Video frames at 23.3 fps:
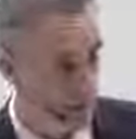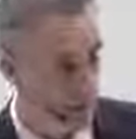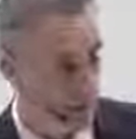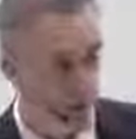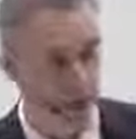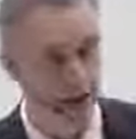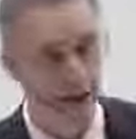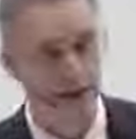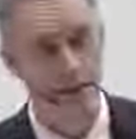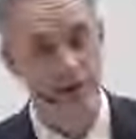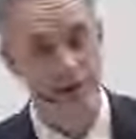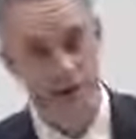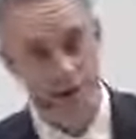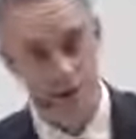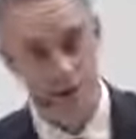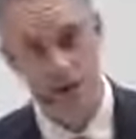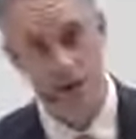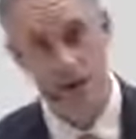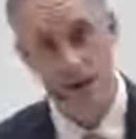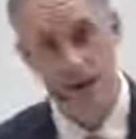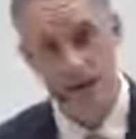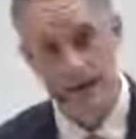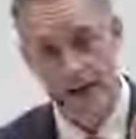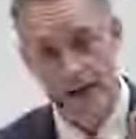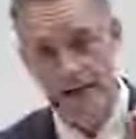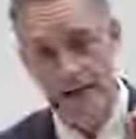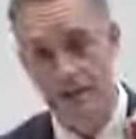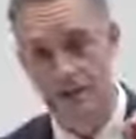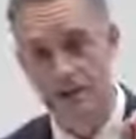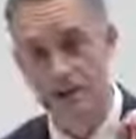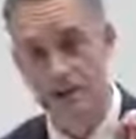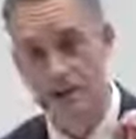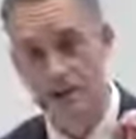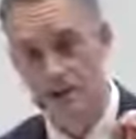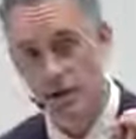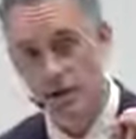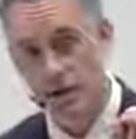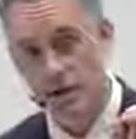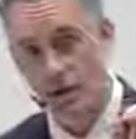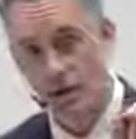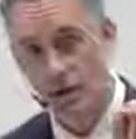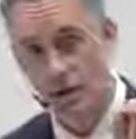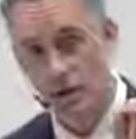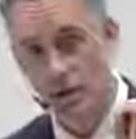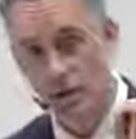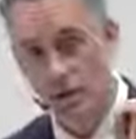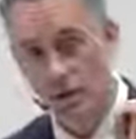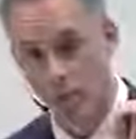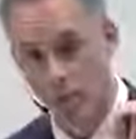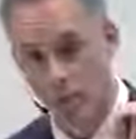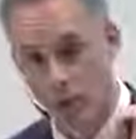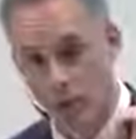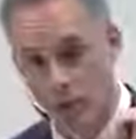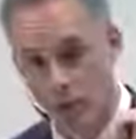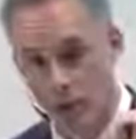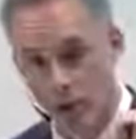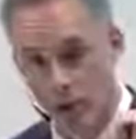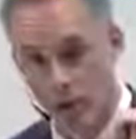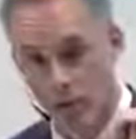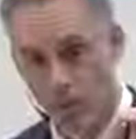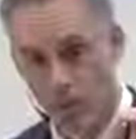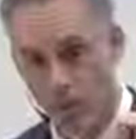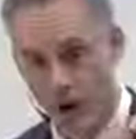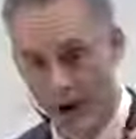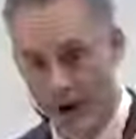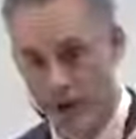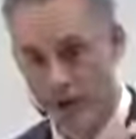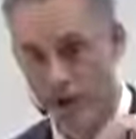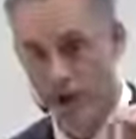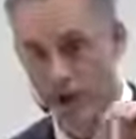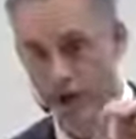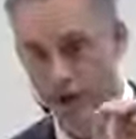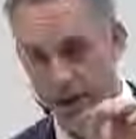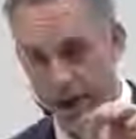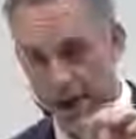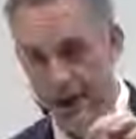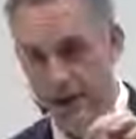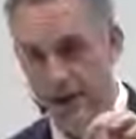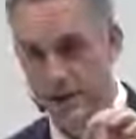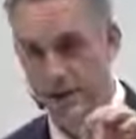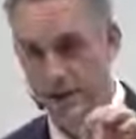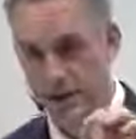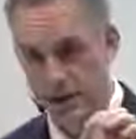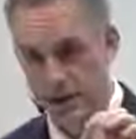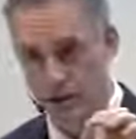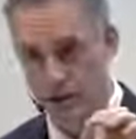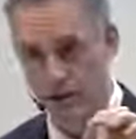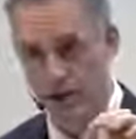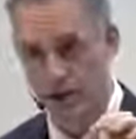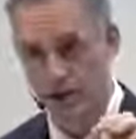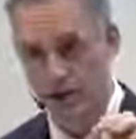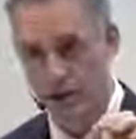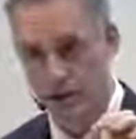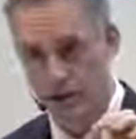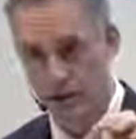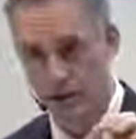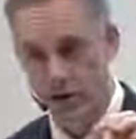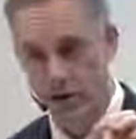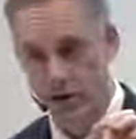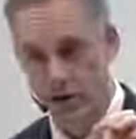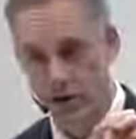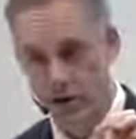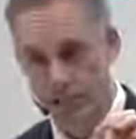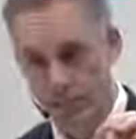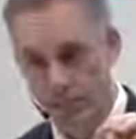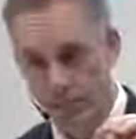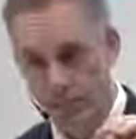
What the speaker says: That's the witch in the Hansel and Gretel story.